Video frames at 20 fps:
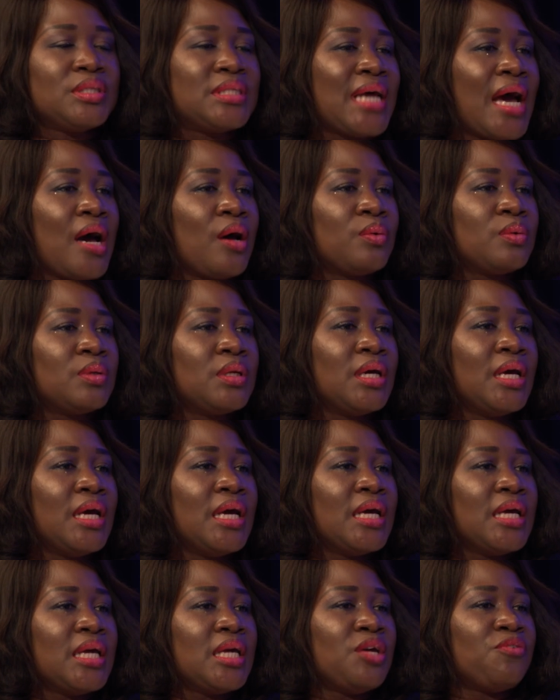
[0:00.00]
down,
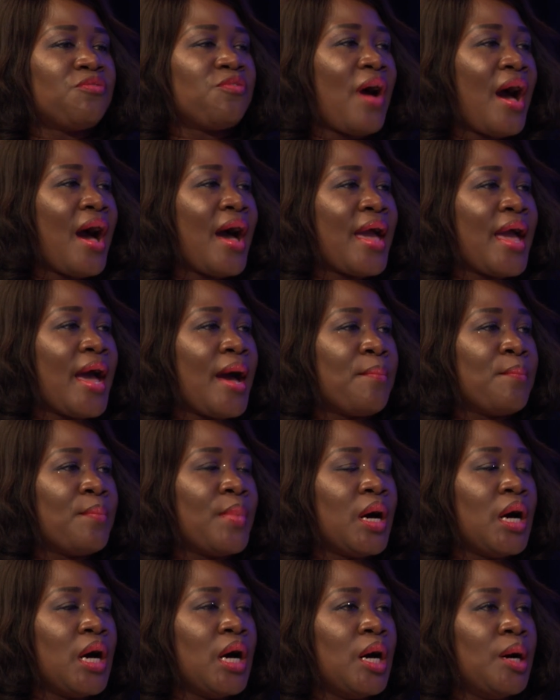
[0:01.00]
if I am
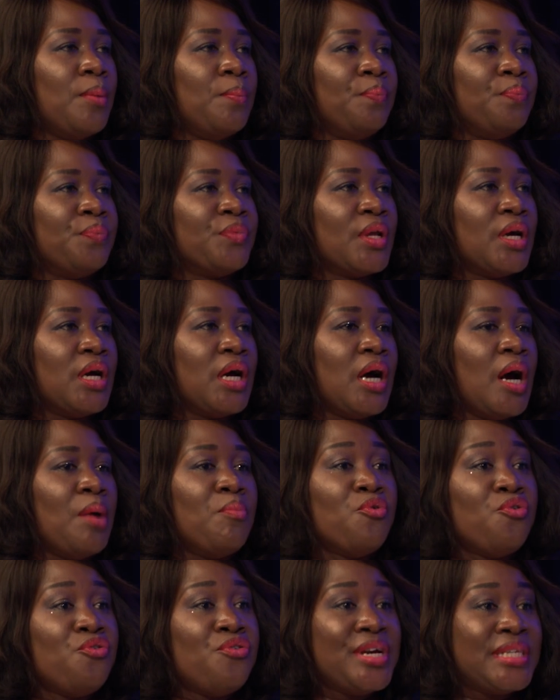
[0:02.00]

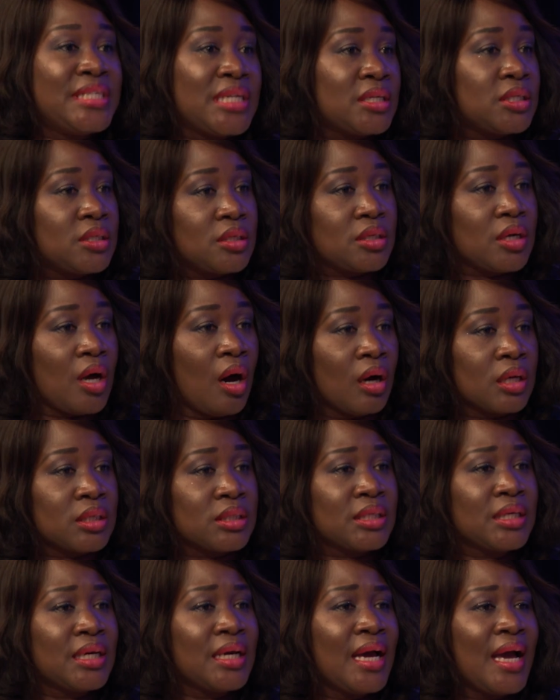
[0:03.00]
ridden
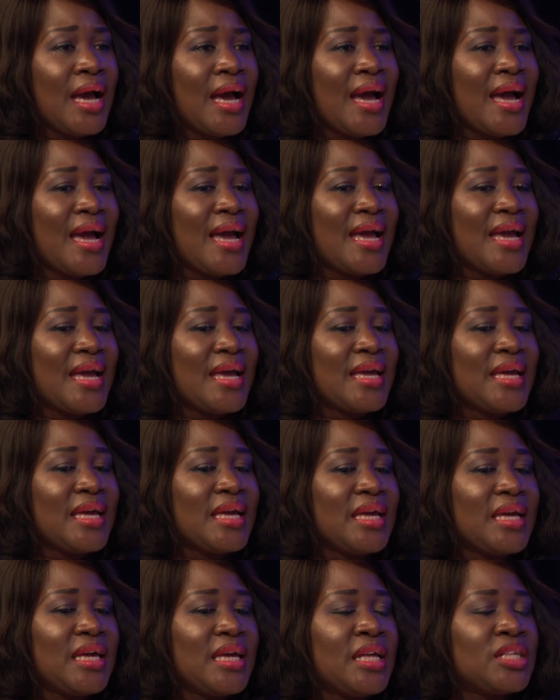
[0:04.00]
on,
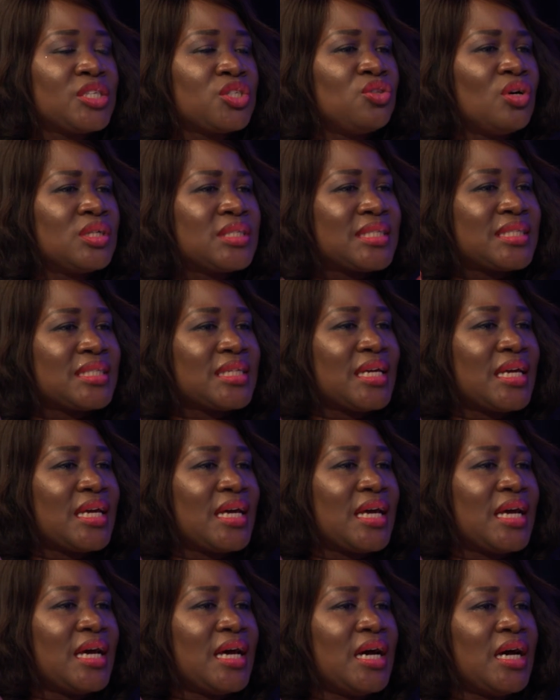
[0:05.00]
it's not,
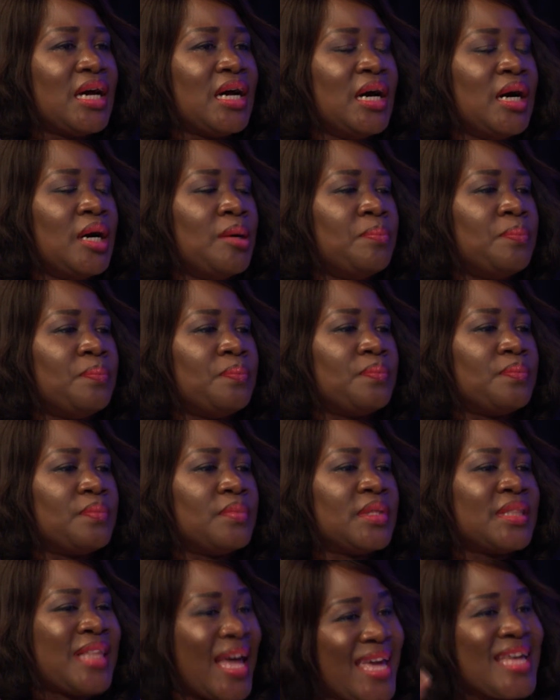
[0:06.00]

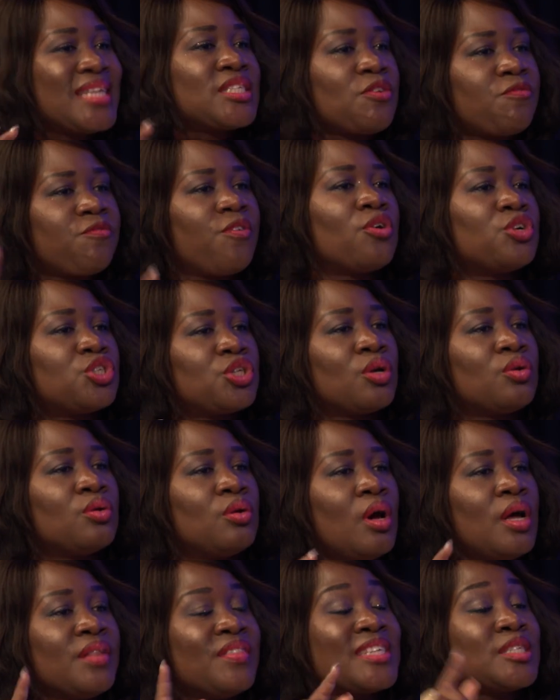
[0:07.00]
there is a function,
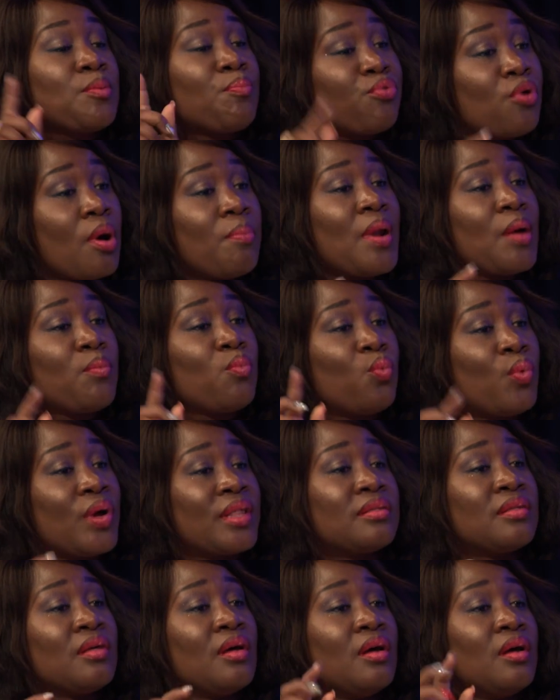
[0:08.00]
there's a problem
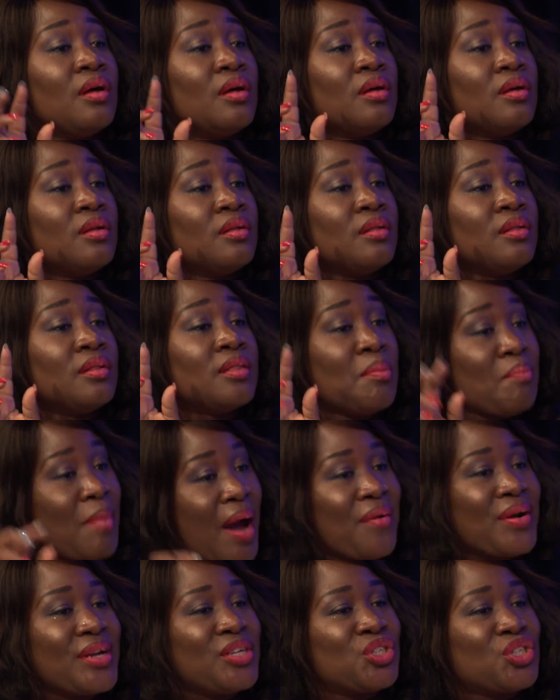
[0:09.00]
with the
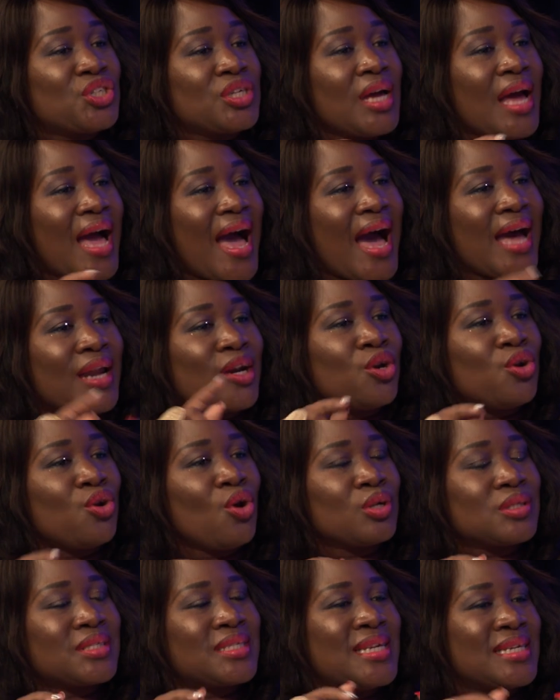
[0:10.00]
marriage and
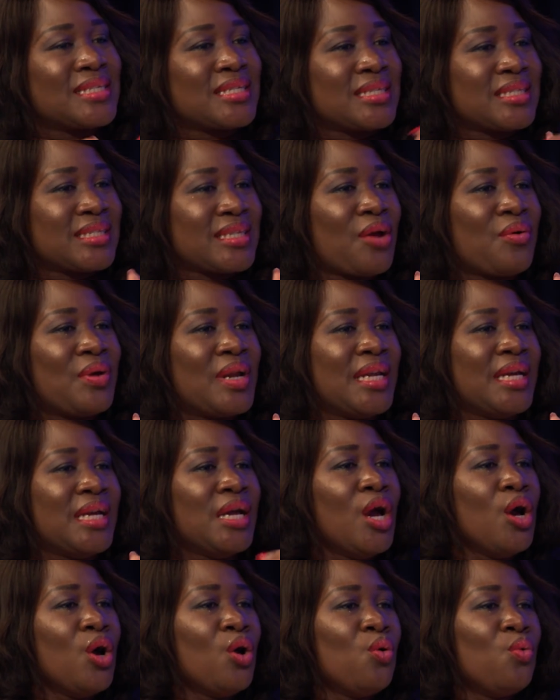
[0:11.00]
not necessarily
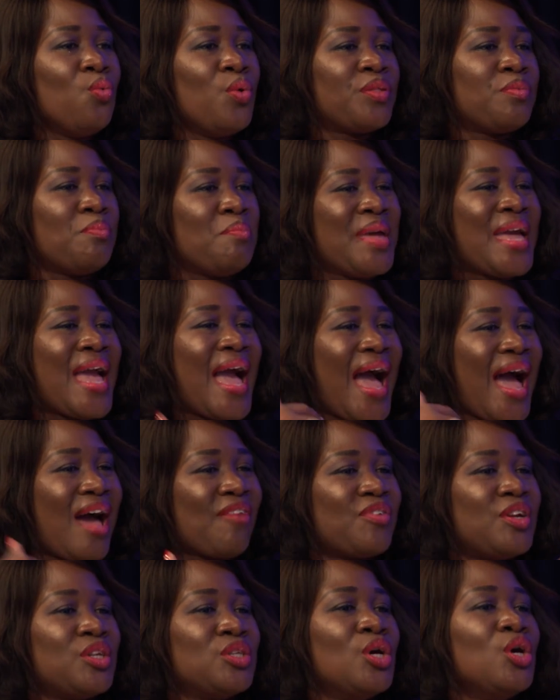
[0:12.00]
with me
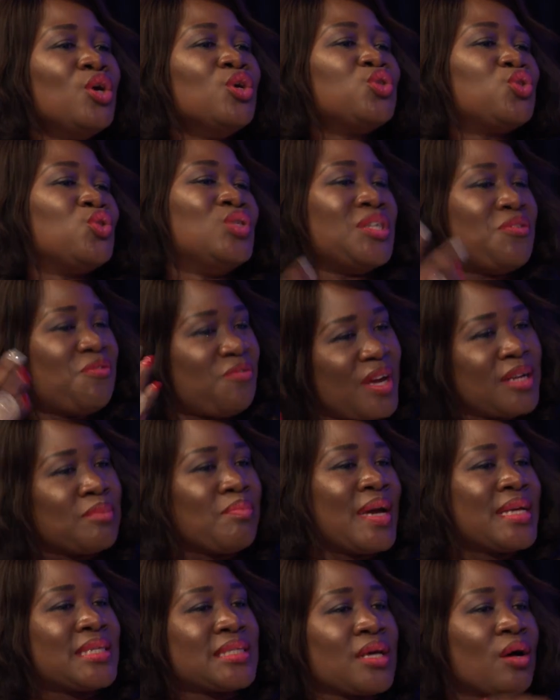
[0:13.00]
having to defend
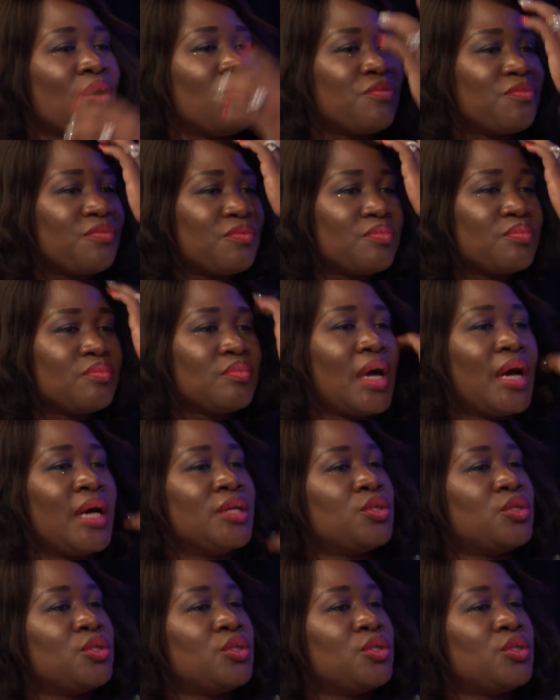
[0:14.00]
myself. I